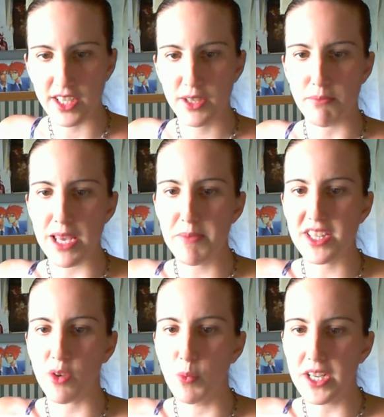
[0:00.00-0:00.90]
Maybe
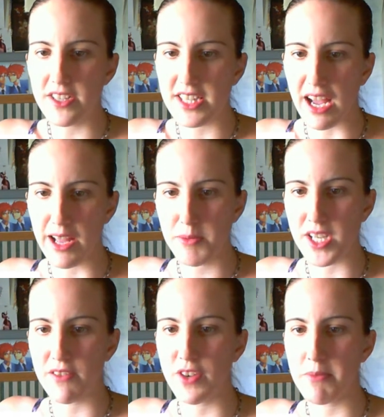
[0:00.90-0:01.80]
the weird types
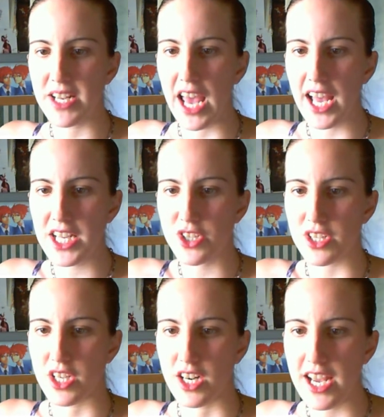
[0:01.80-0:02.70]
are from an
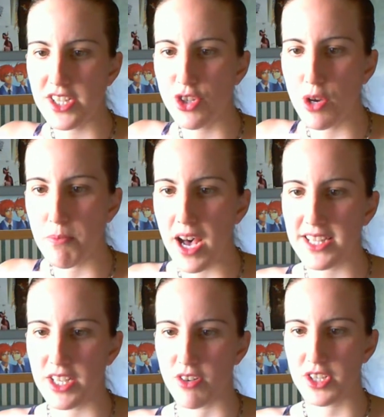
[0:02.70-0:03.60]
extraterrestrial
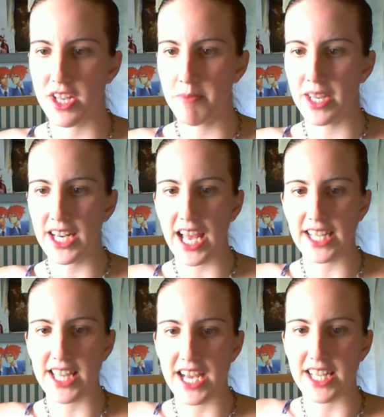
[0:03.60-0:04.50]
body or something
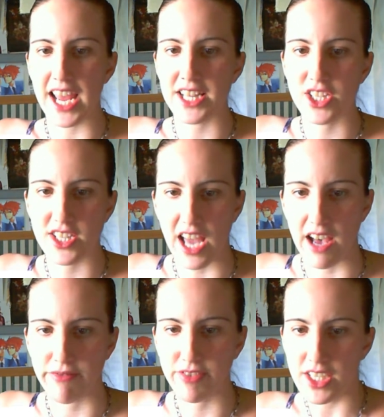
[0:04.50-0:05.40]
like that and
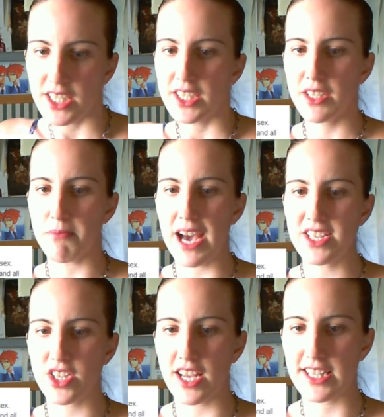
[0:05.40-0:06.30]
stuff. My
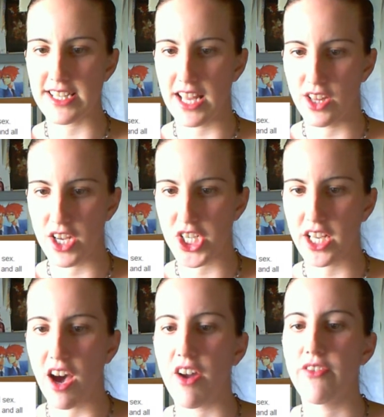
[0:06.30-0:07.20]
studies and
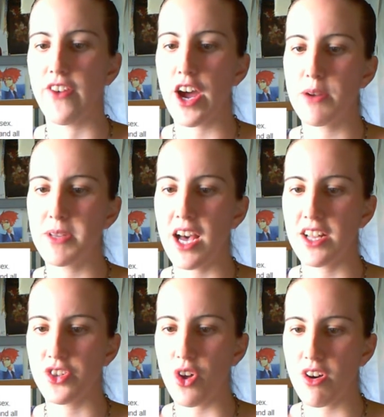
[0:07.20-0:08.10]
logic are far
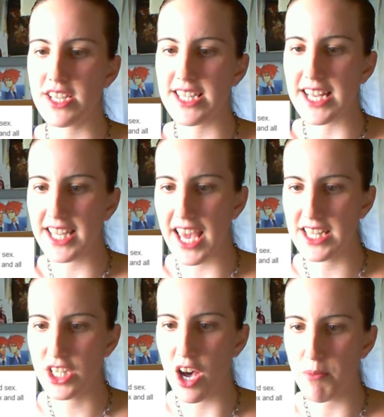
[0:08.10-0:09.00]
beyond those that
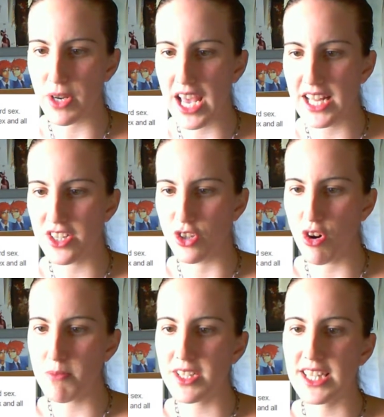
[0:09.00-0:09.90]
can't comprehend
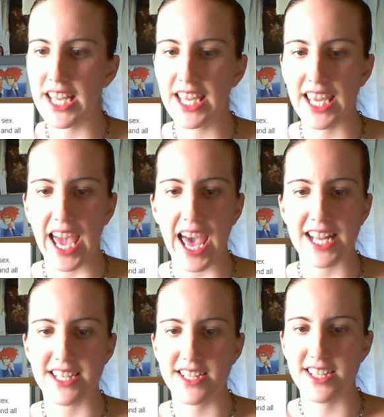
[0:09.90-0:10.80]
normal thinking
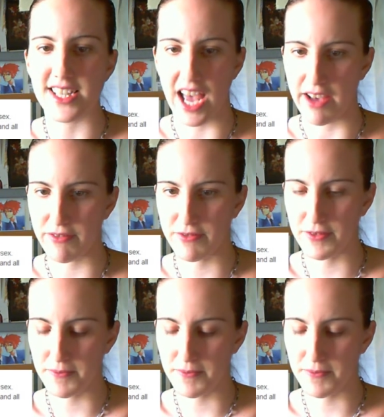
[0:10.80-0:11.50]
and stuff.